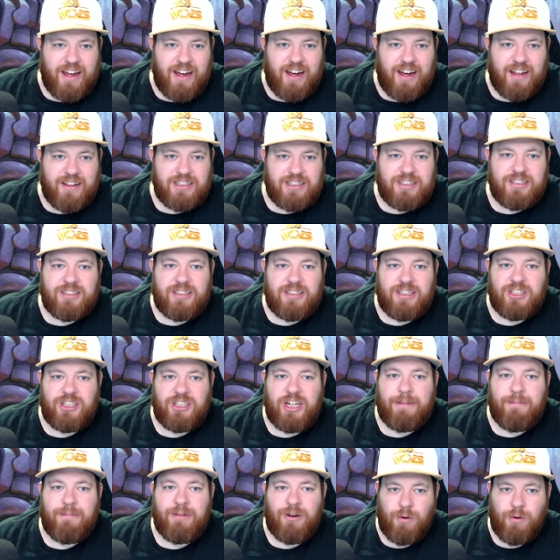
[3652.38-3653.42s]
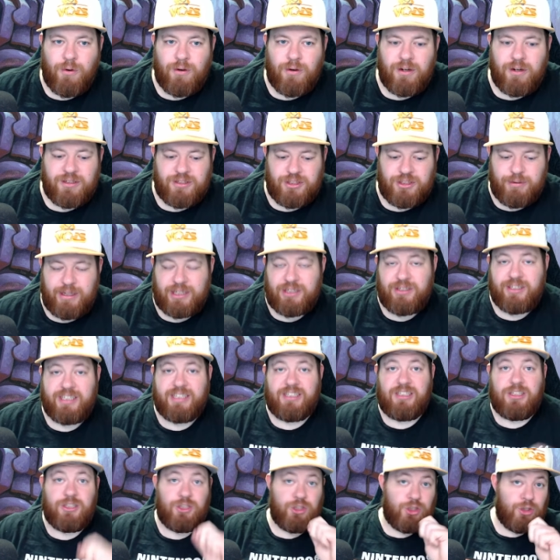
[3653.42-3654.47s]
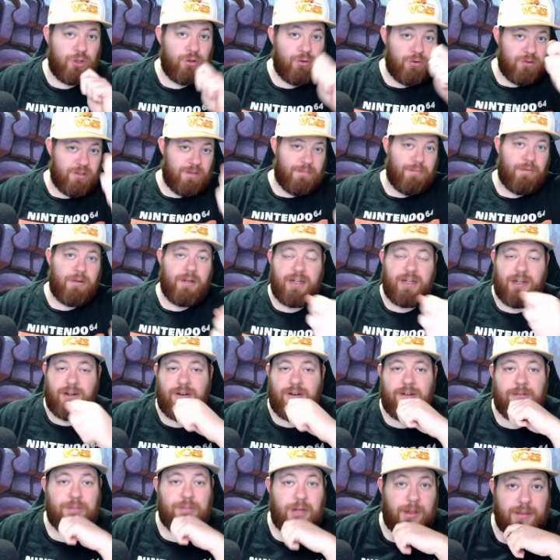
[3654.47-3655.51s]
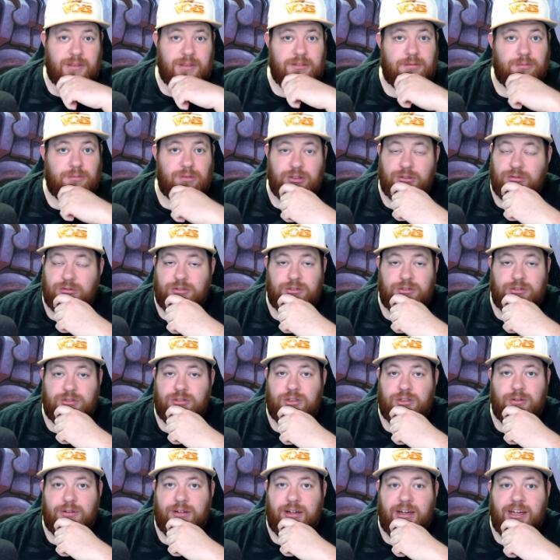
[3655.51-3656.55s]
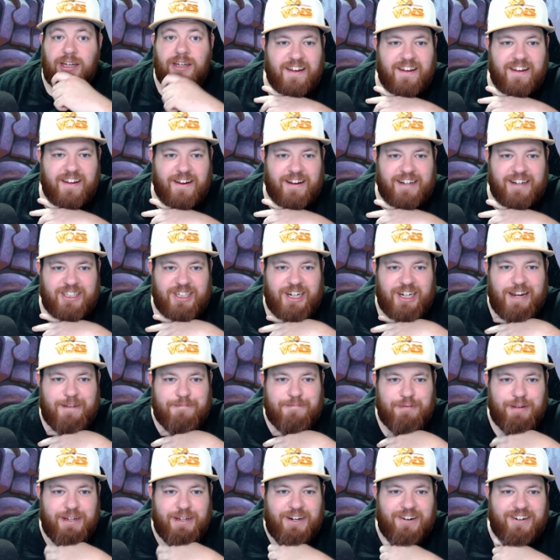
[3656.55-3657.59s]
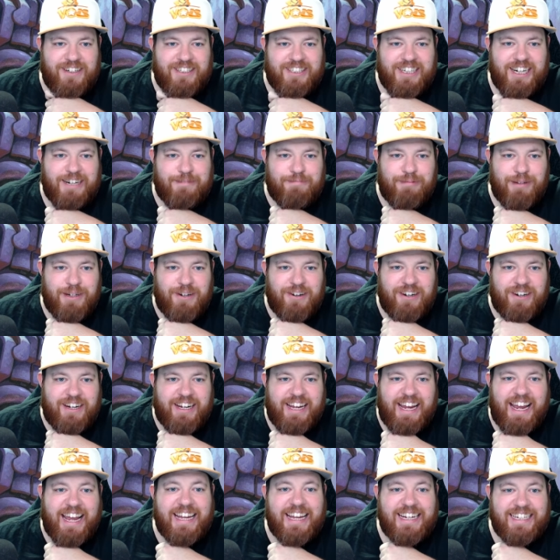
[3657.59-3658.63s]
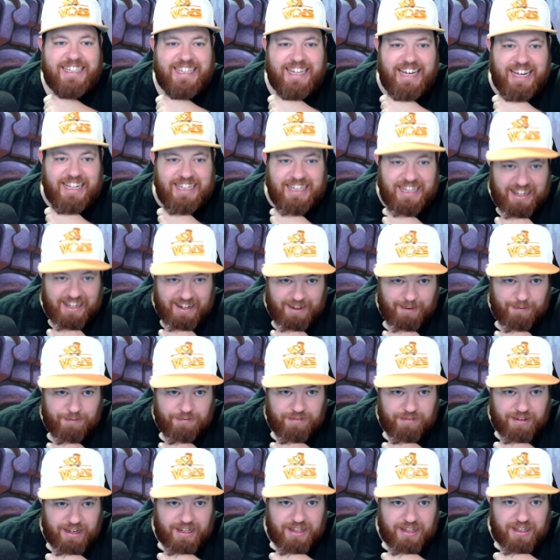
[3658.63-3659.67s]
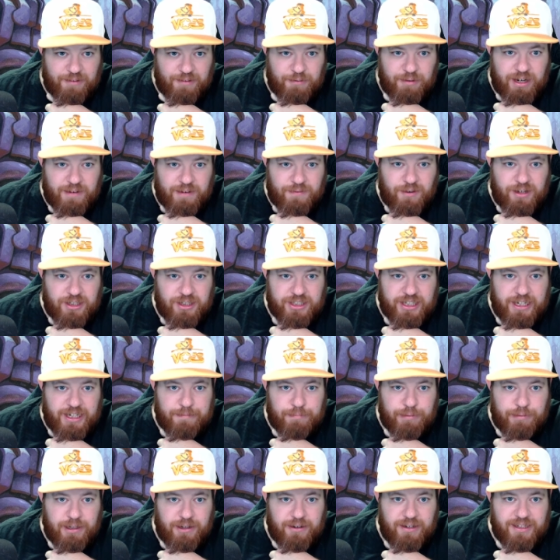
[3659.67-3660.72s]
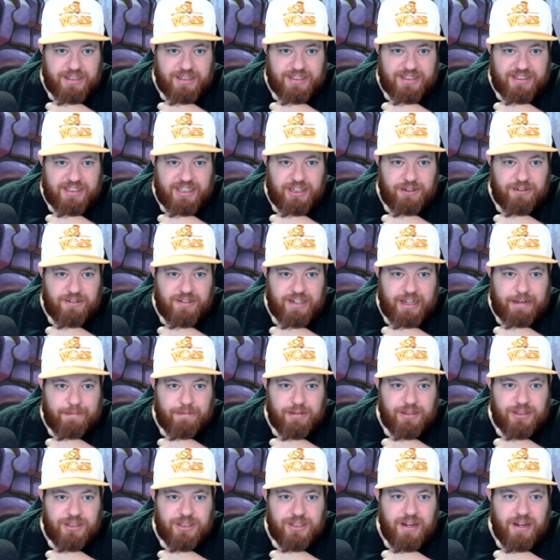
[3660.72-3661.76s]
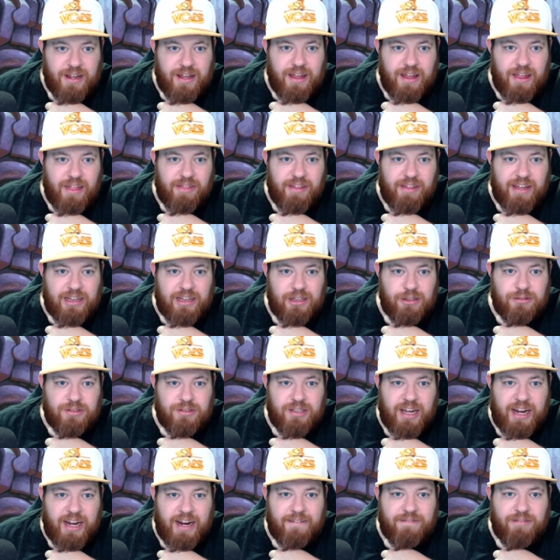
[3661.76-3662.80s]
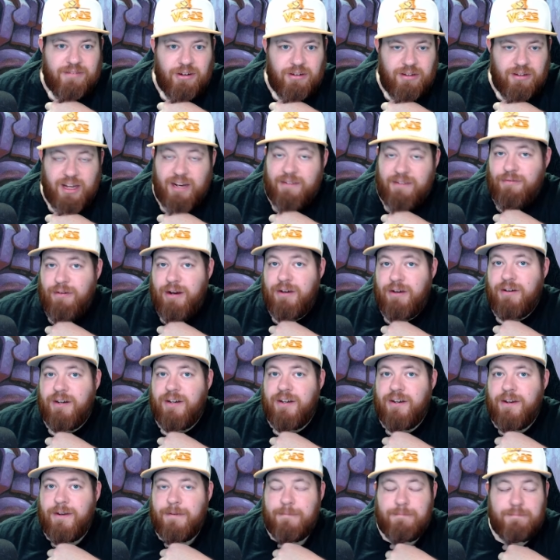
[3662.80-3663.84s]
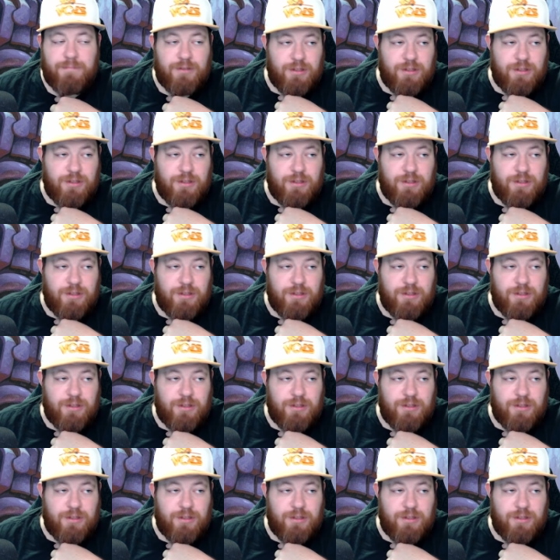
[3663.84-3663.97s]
This is an enchantment aura, so you actually get to choose a player, probably someone you just don't like. Enchanted player can't gain life, and then whenever enchanted player is dealt damage, they lose half their life rounded up.